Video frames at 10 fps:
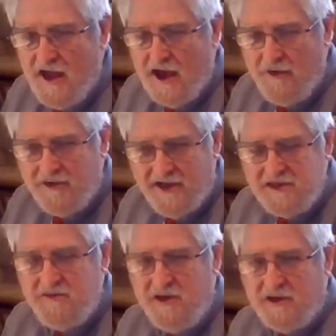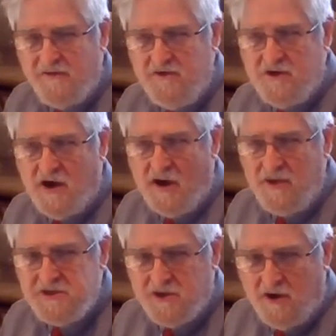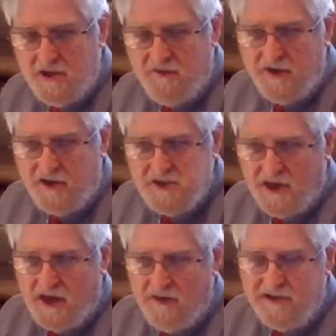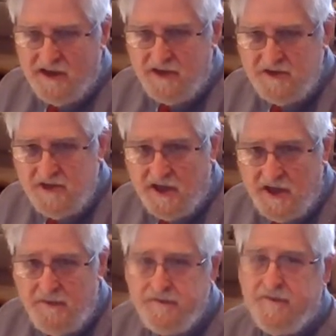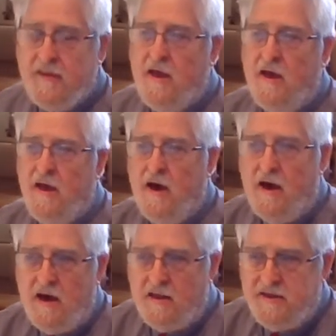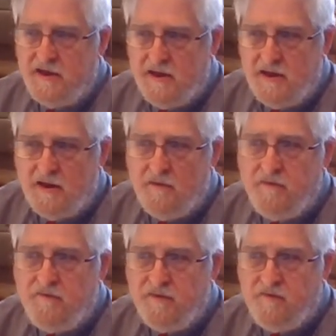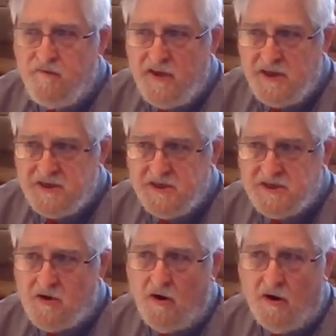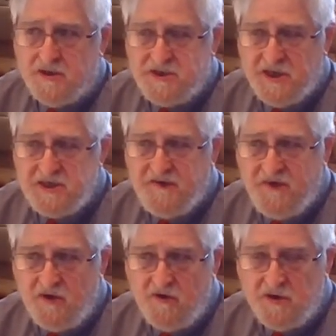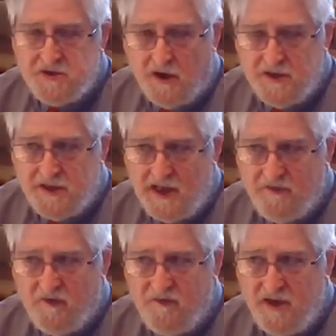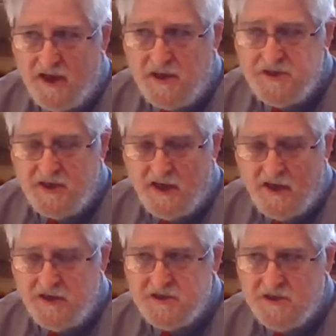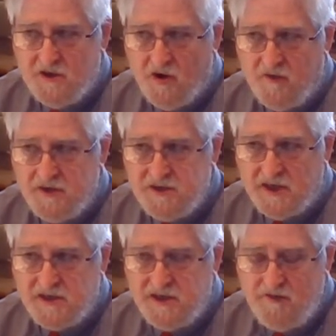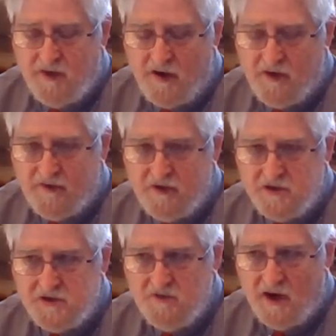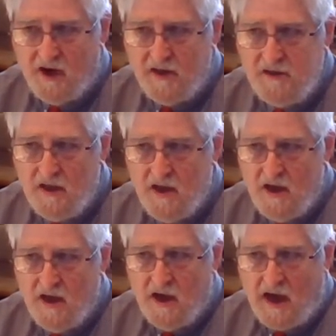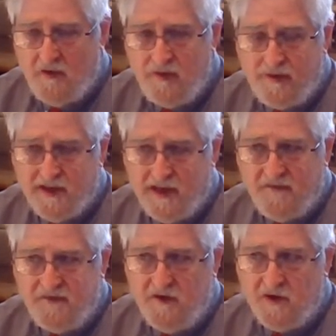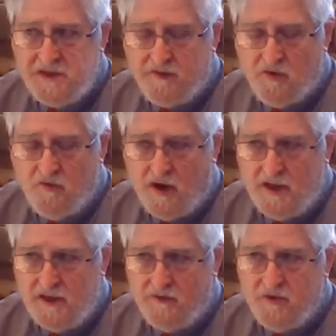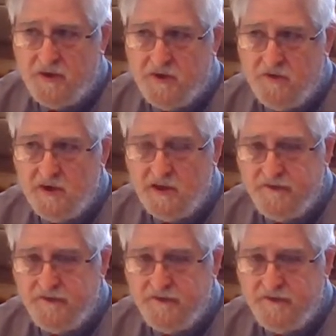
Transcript: I would like to make a few comments on the piece I am playing today. The piece is called Six Fugues on the Name of BACH, Opus 60 by Robert Schumann. I will be playing fugues number 1 and number 3.